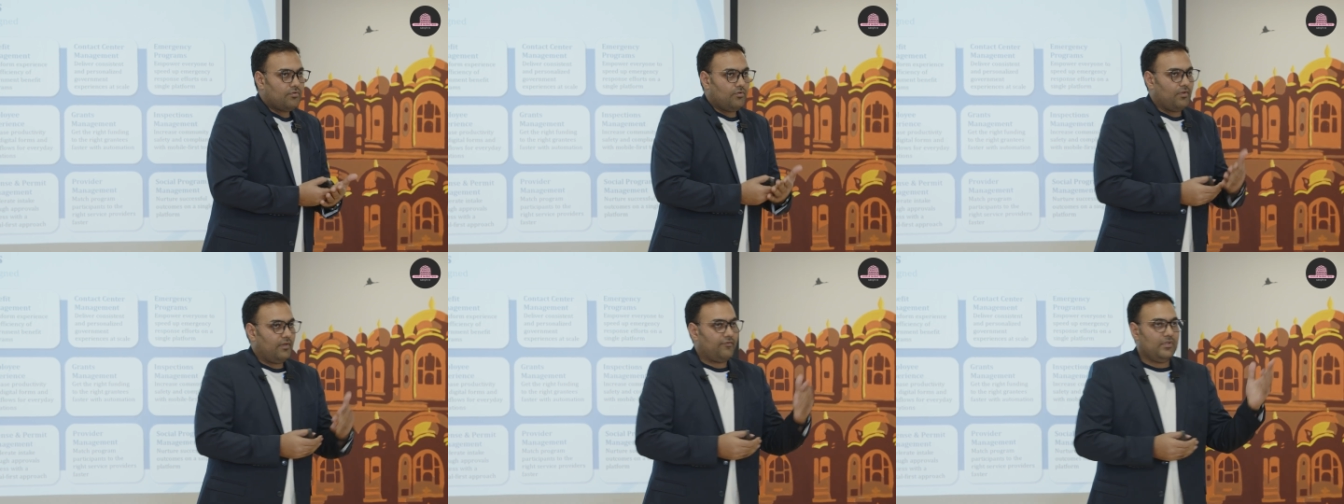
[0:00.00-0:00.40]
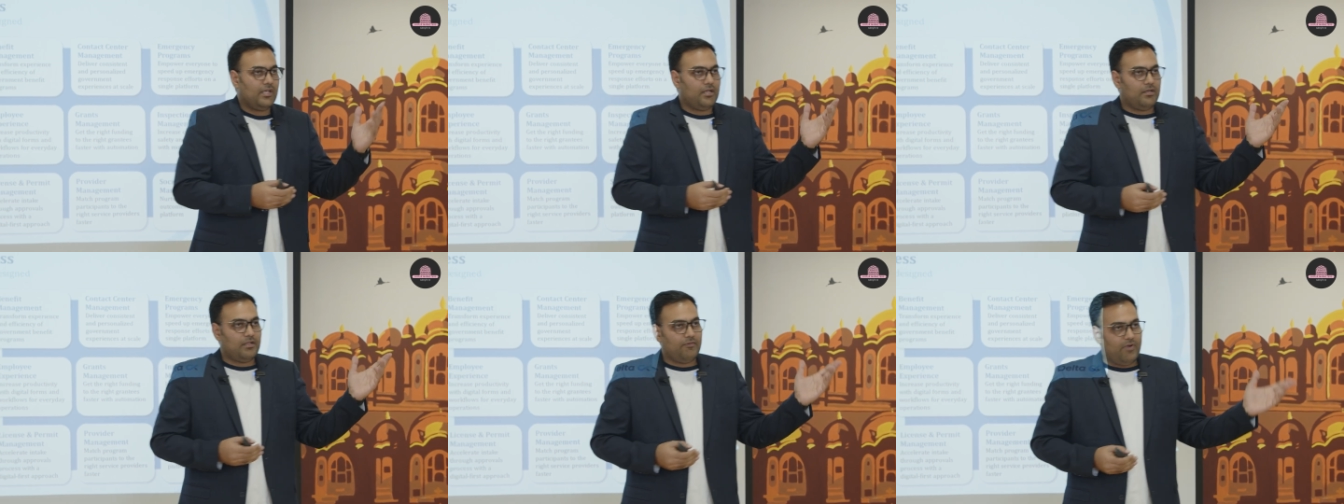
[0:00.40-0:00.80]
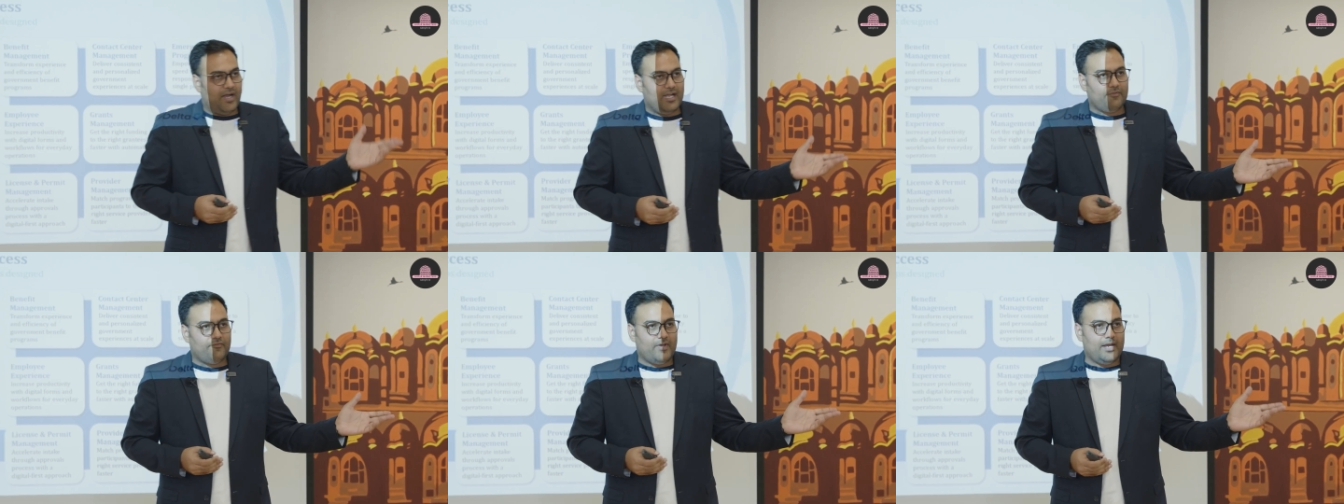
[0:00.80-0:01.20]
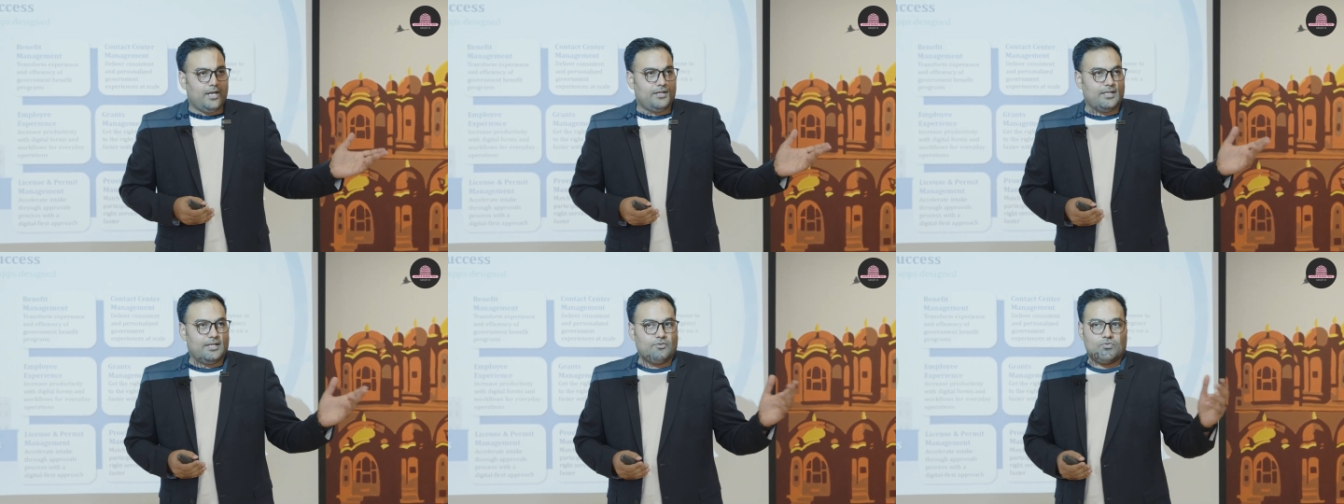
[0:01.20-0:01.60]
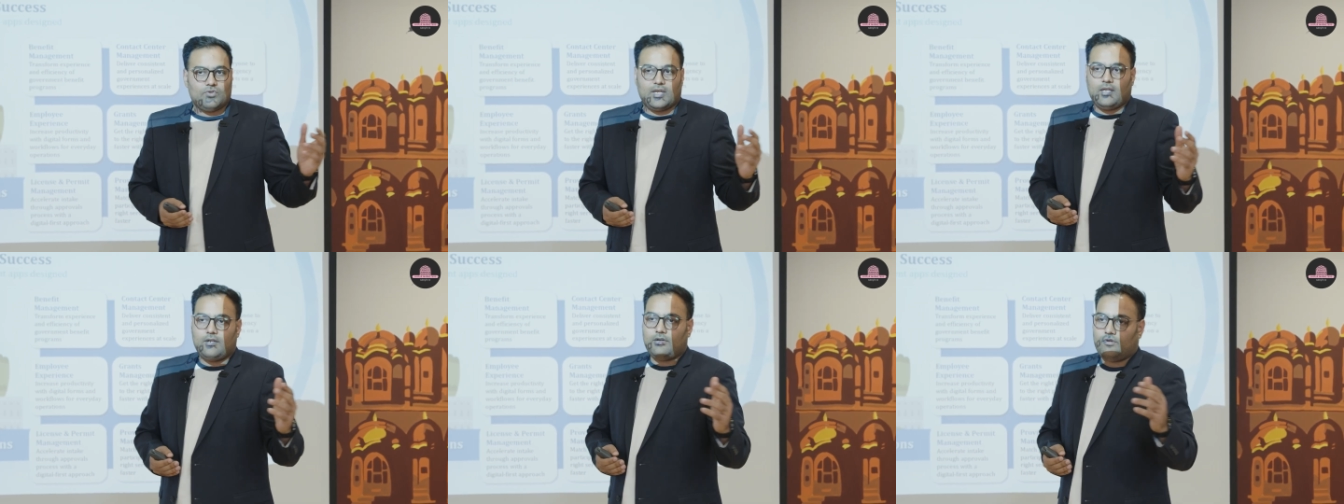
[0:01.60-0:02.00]
So if there is a wildfire, then you
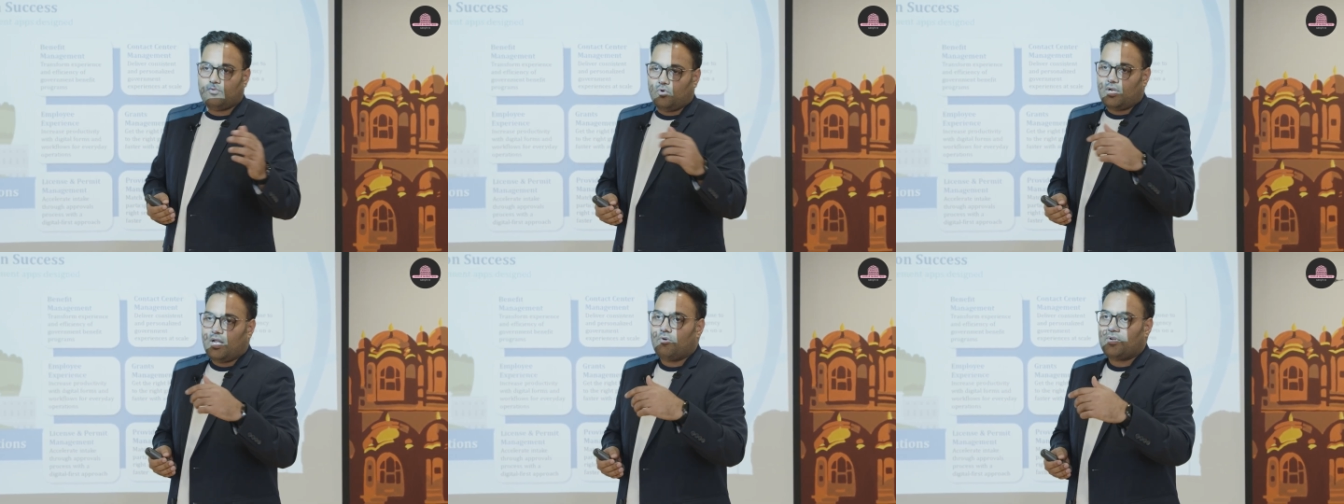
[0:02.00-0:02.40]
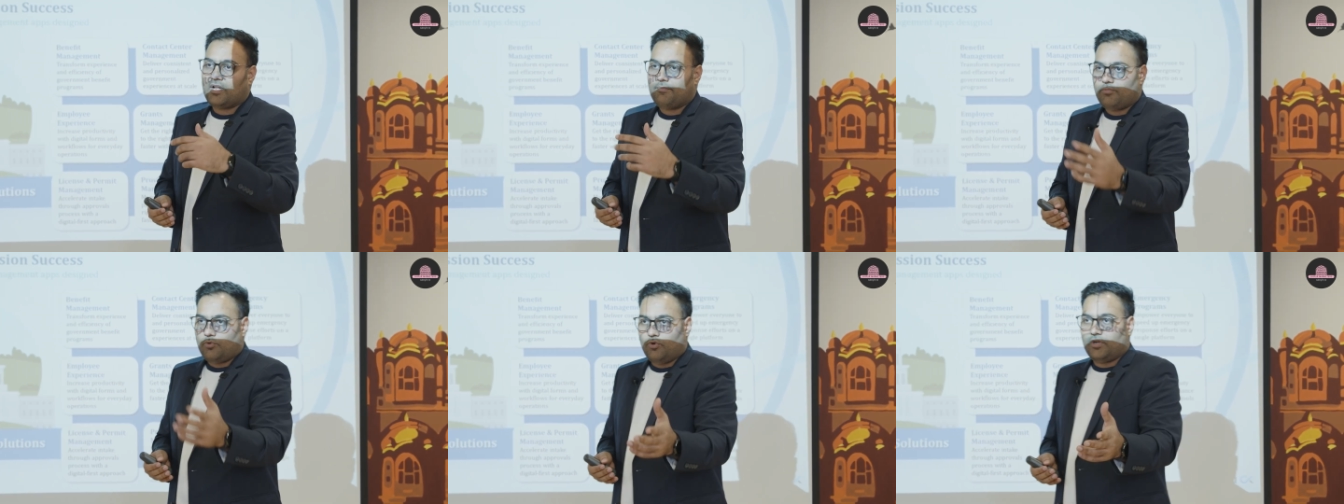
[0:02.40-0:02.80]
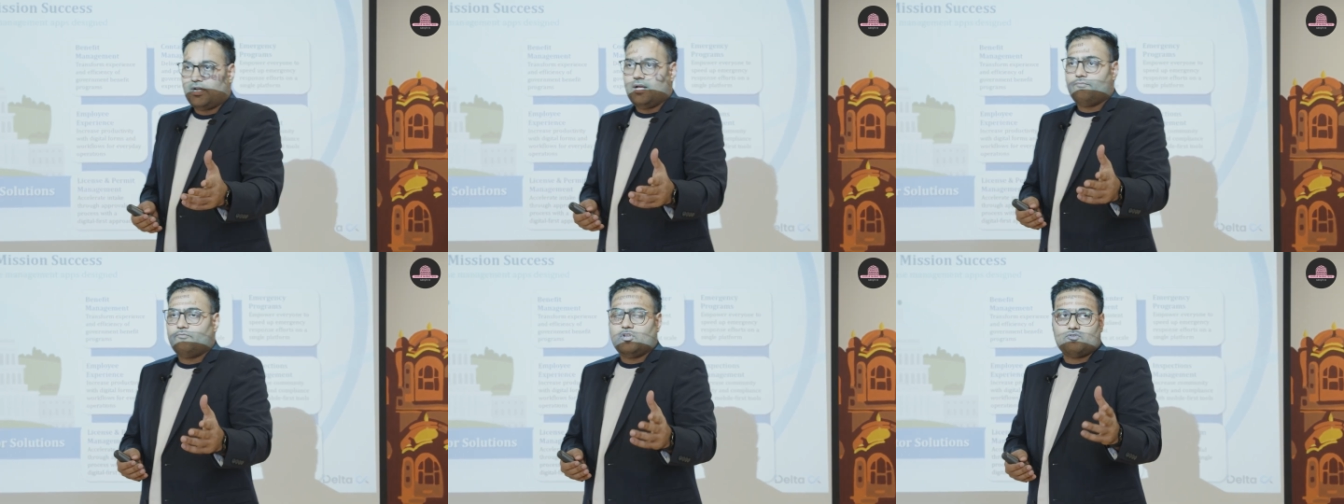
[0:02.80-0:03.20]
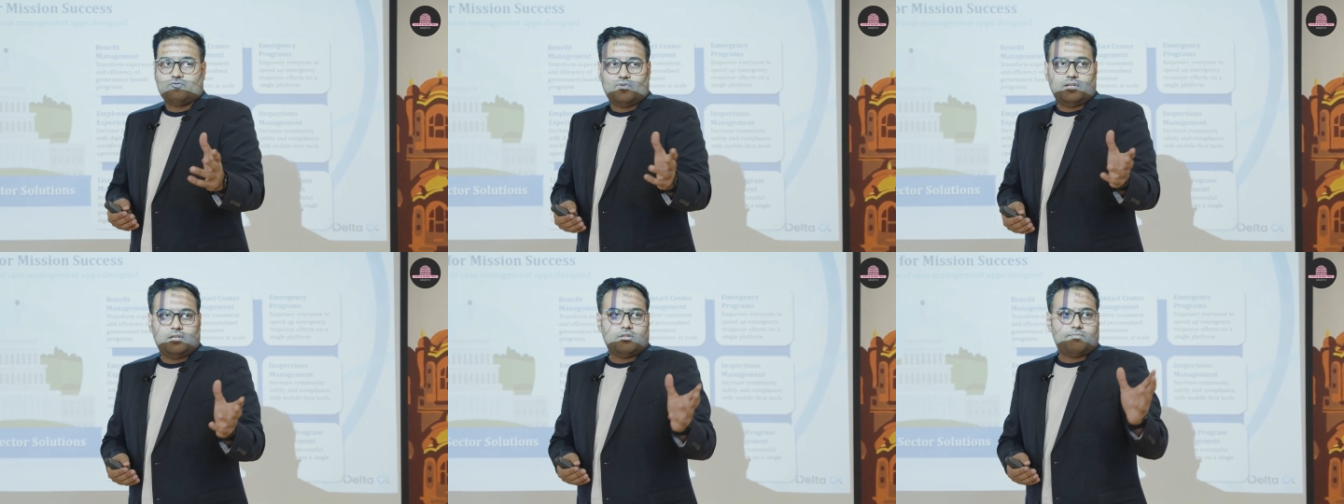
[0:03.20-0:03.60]
can roll out a program which will